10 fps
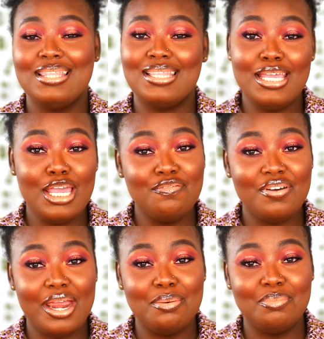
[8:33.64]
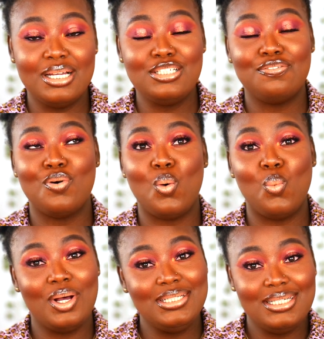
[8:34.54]
Thank you very much for
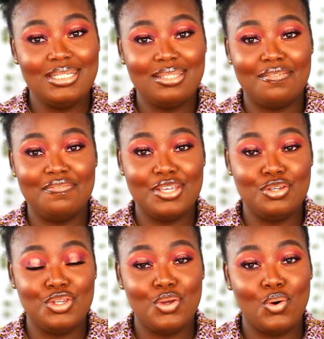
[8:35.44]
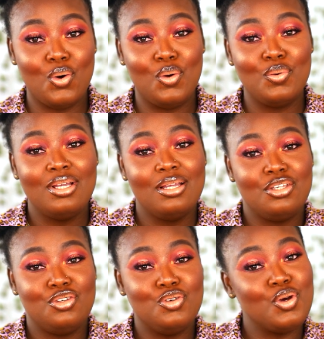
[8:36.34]
watching the video.
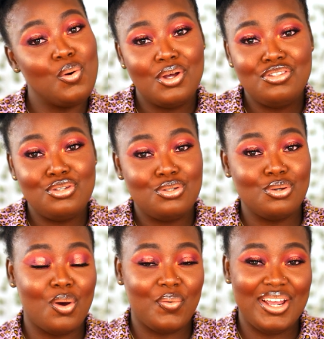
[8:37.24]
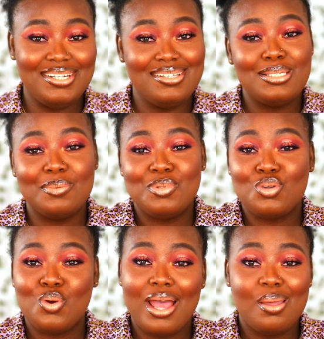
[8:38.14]
You know what to do already.
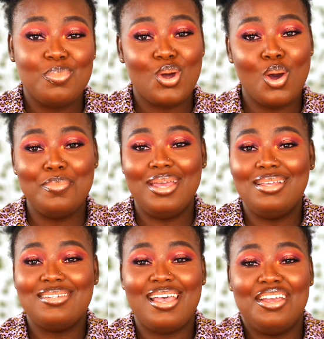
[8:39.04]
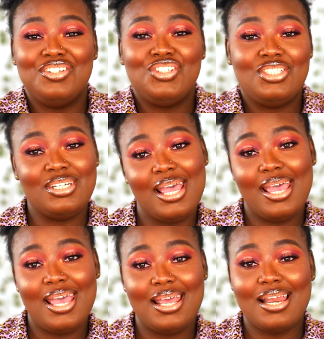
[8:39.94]
Subscribe, comment and
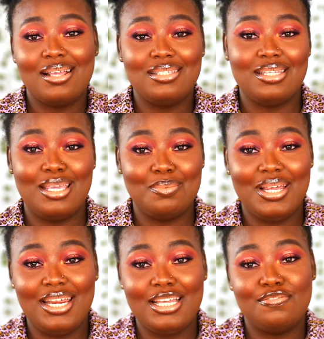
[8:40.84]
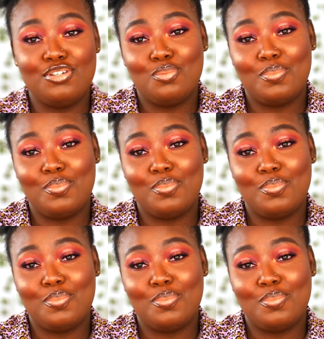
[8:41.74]
share, and I'll see you in my next video.